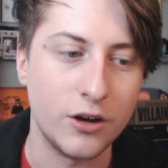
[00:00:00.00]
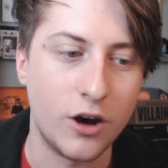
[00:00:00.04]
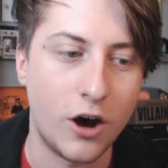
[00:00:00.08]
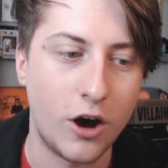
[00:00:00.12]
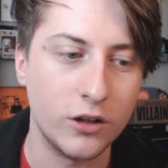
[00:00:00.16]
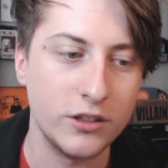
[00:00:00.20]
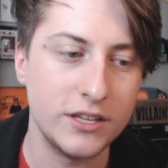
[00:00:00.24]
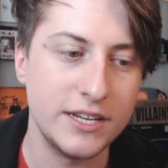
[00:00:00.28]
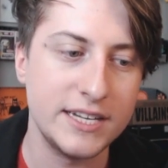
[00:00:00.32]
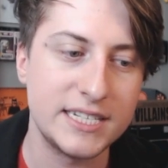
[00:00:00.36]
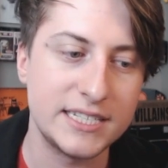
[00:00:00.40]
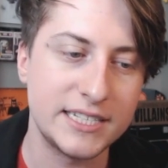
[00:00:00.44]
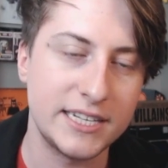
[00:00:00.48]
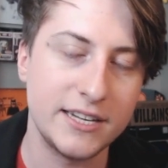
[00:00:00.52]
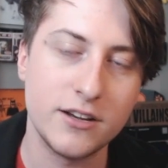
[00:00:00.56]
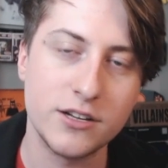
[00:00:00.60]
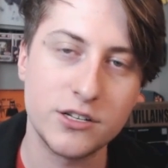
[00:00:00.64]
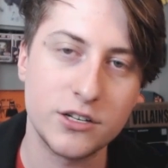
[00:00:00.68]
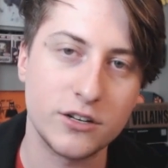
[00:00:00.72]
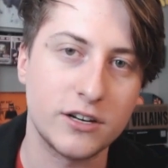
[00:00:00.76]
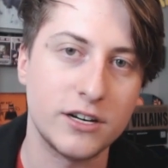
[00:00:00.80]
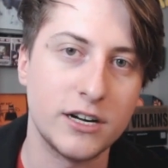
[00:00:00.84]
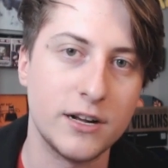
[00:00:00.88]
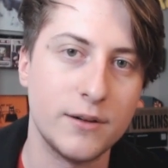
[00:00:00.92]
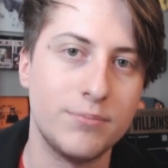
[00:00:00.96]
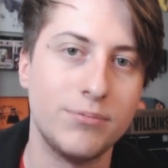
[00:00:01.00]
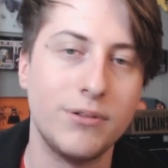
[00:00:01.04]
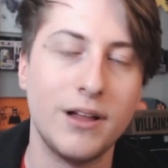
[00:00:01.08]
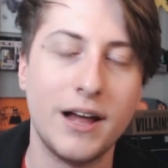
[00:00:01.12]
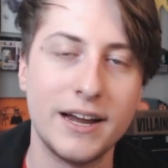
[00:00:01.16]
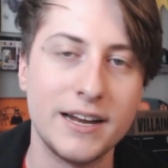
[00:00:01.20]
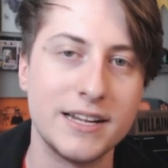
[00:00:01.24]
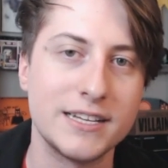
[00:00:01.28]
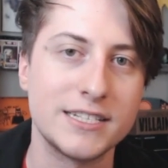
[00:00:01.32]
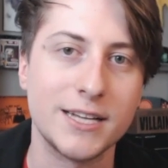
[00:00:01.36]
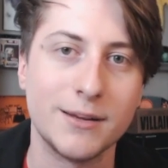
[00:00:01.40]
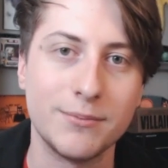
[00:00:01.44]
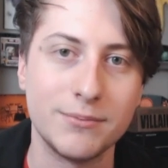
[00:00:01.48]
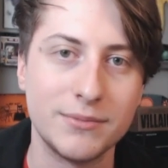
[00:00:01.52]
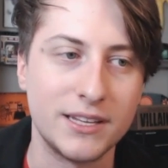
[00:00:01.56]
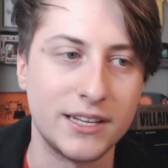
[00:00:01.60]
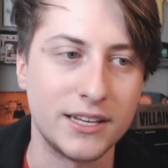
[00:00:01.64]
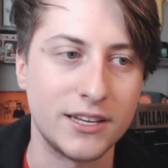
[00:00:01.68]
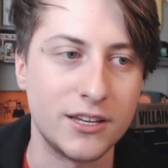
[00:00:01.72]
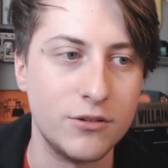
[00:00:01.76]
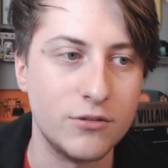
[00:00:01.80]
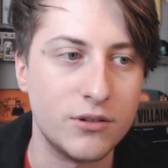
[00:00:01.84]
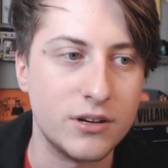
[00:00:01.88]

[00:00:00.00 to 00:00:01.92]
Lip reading: all these skills are going to apply to something.